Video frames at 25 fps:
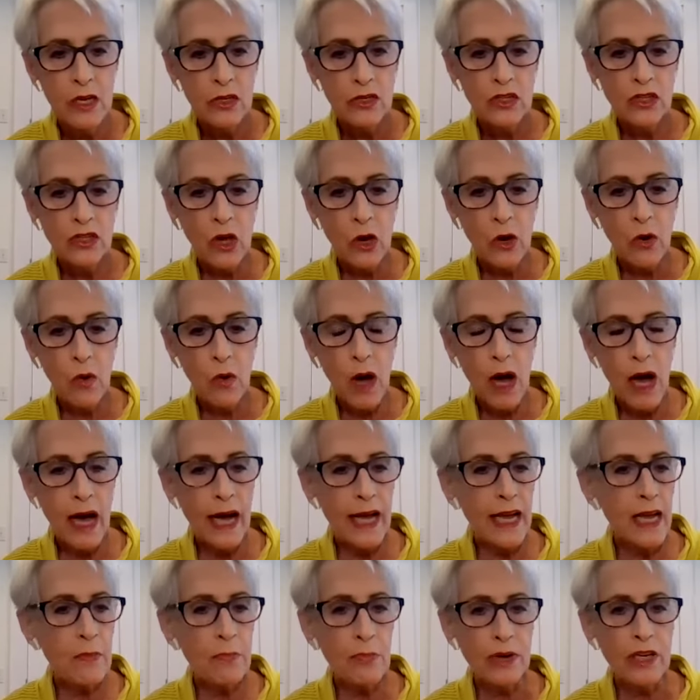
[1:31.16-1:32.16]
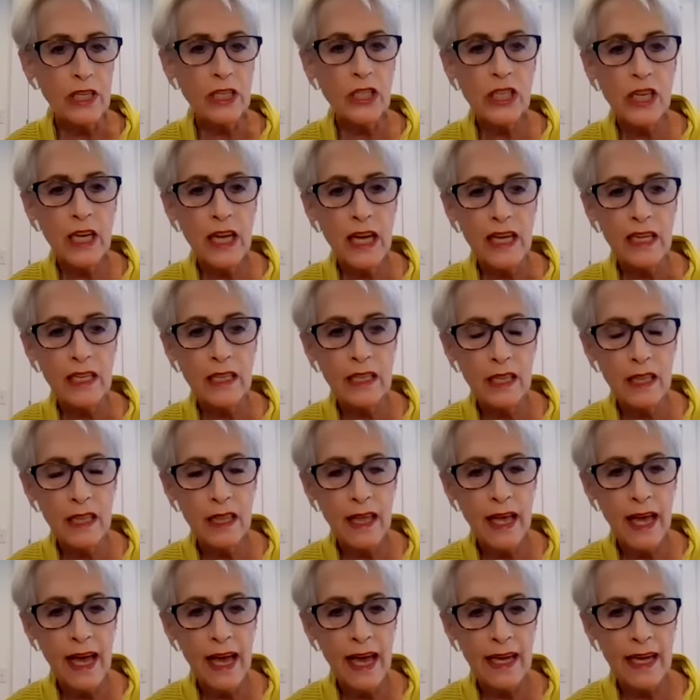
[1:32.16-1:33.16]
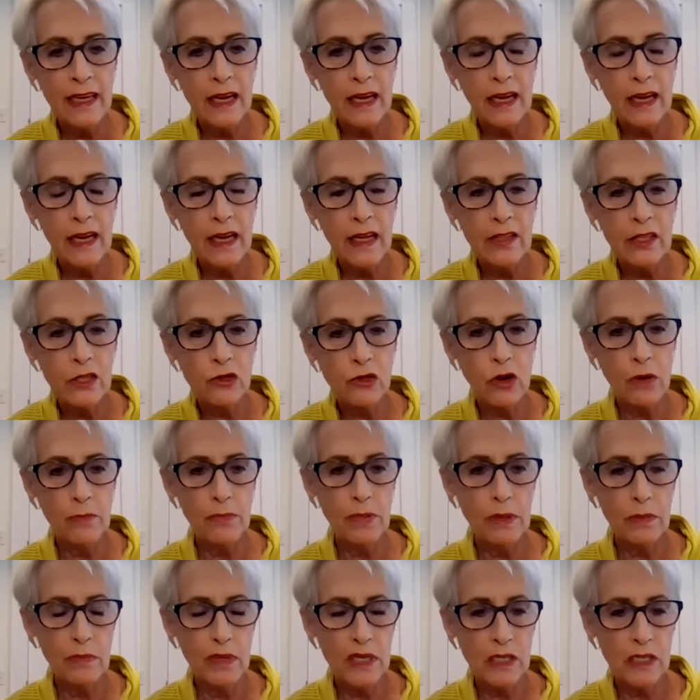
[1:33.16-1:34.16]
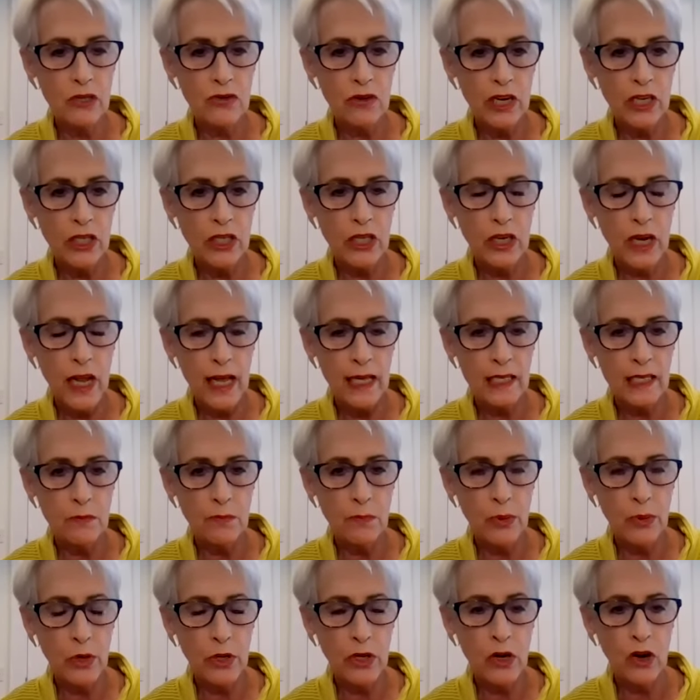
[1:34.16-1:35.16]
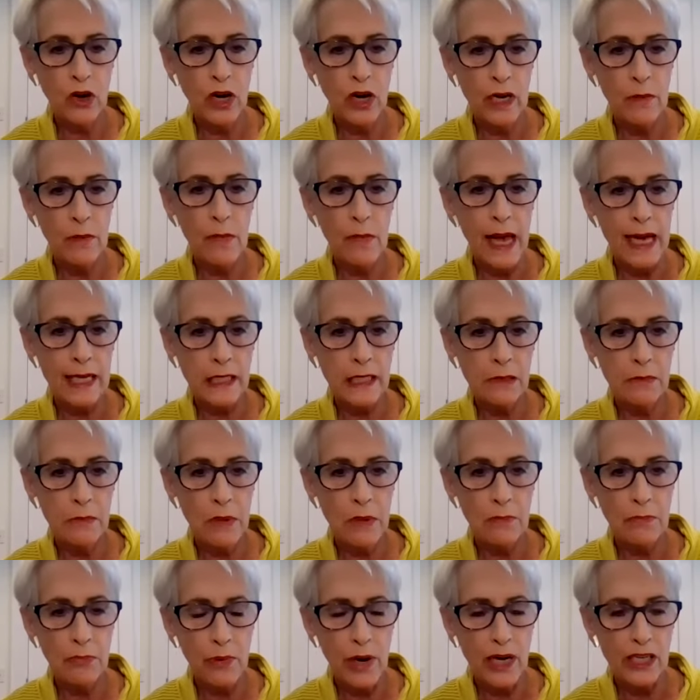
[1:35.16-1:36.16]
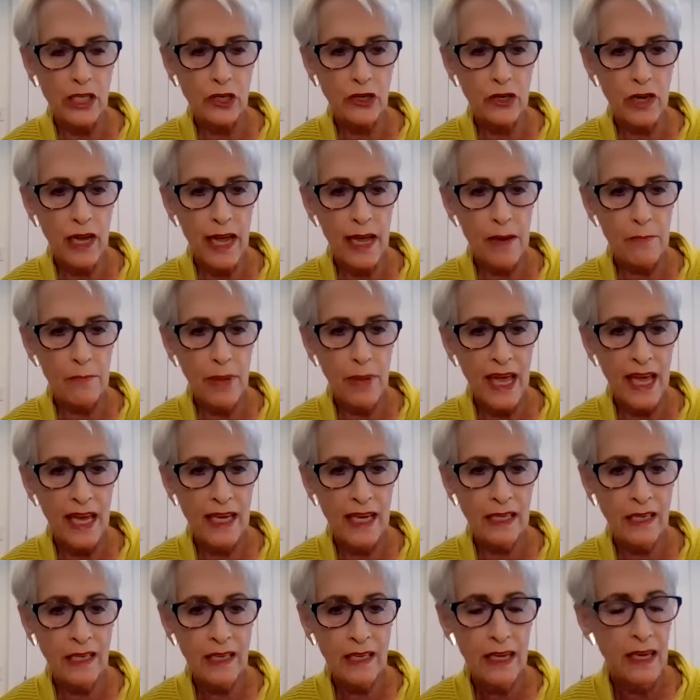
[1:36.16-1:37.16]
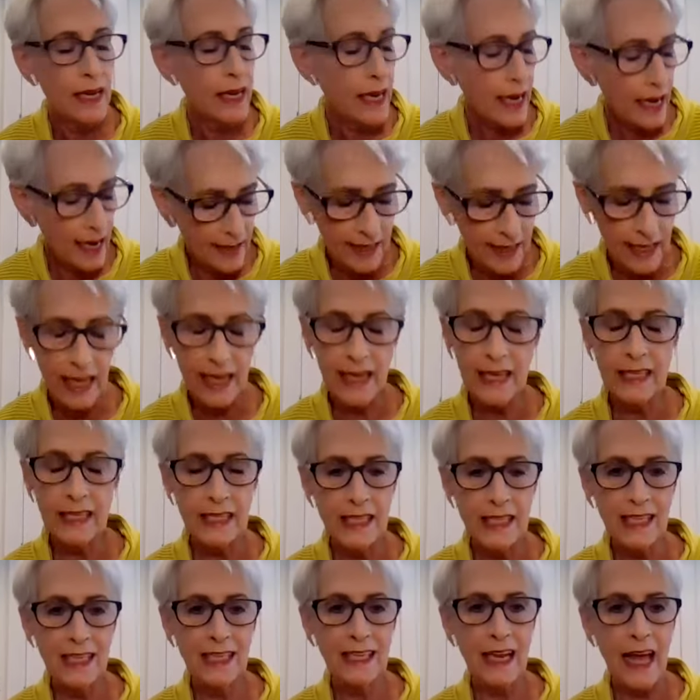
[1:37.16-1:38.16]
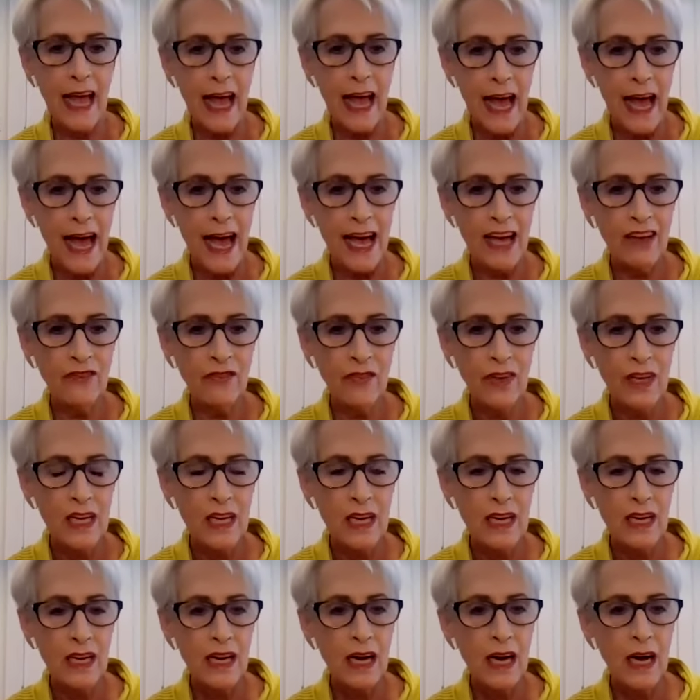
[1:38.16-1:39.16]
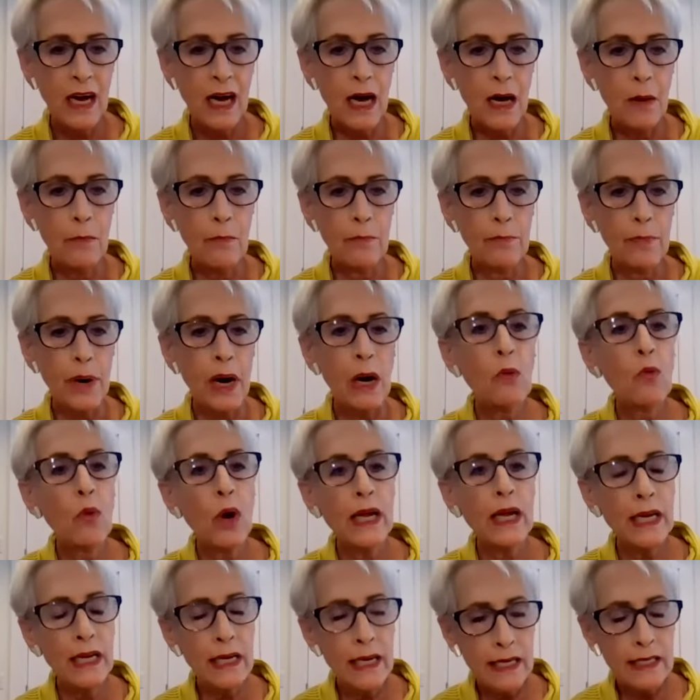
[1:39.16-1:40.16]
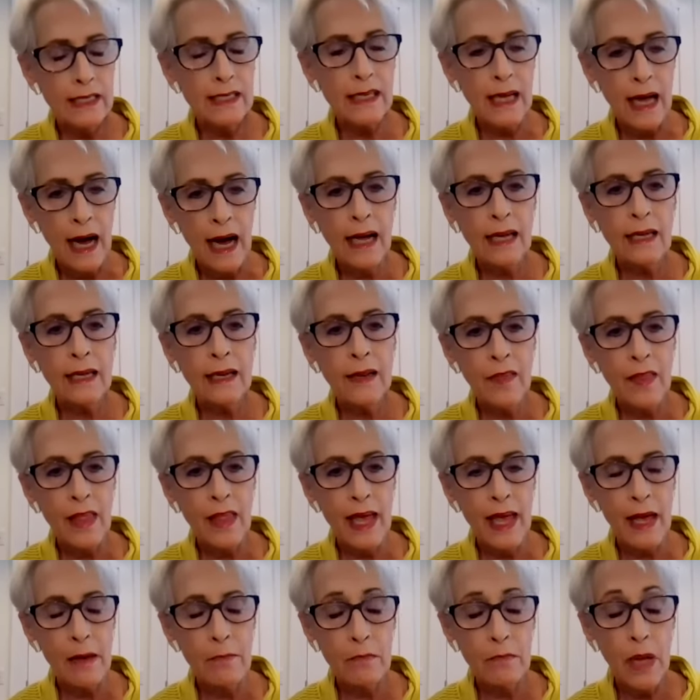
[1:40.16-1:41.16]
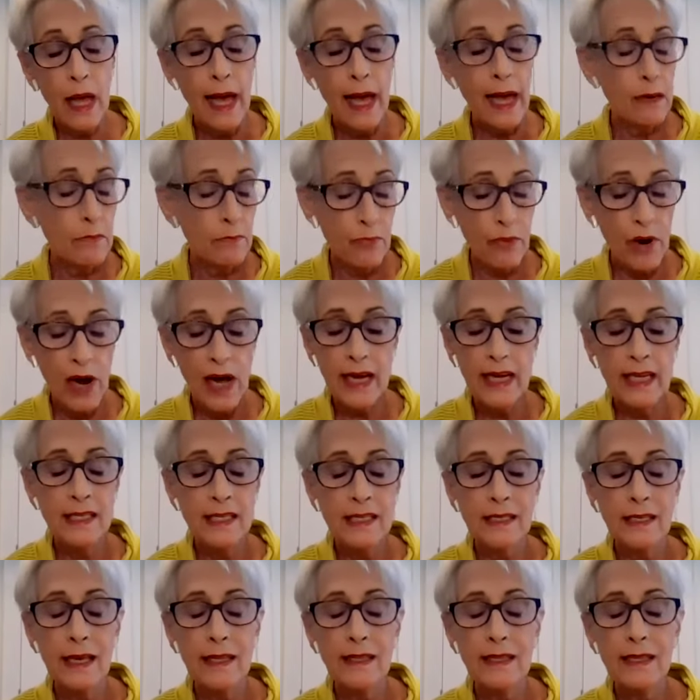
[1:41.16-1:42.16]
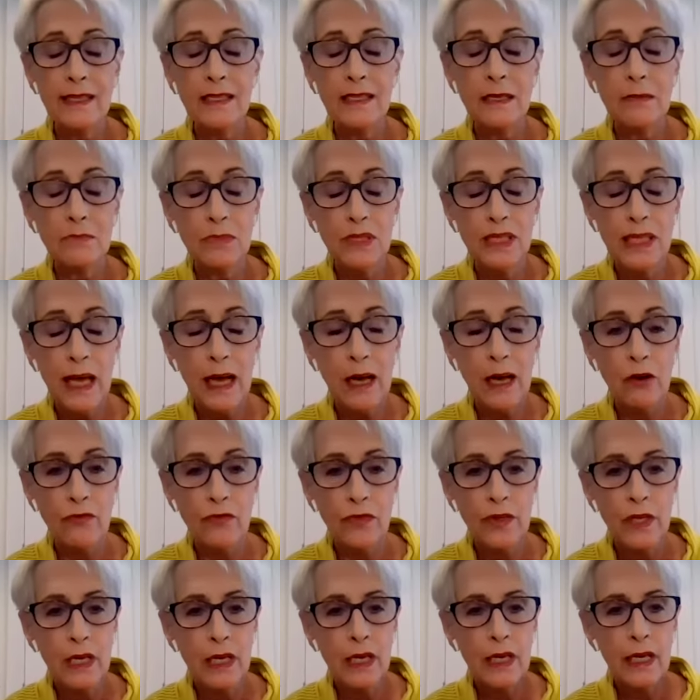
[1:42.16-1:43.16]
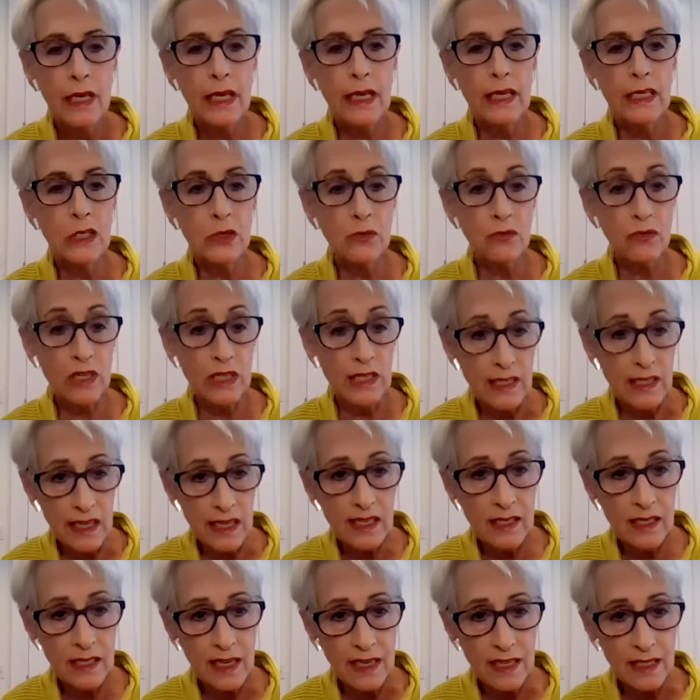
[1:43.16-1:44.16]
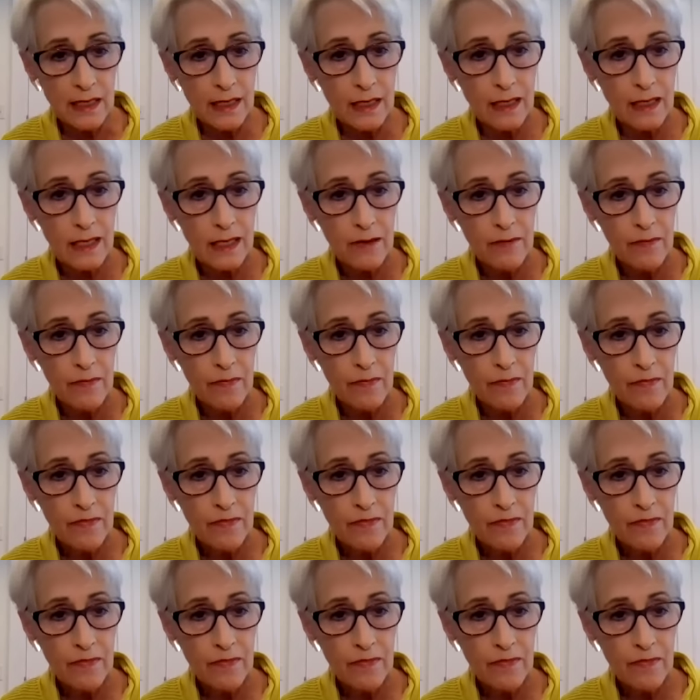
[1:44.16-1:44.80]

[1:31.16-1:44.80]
So I appreciate that the Trump administration has put on a maximum pressure campaign, and they indeed have. But what it has gotten them, and Brian said this himself, is resistance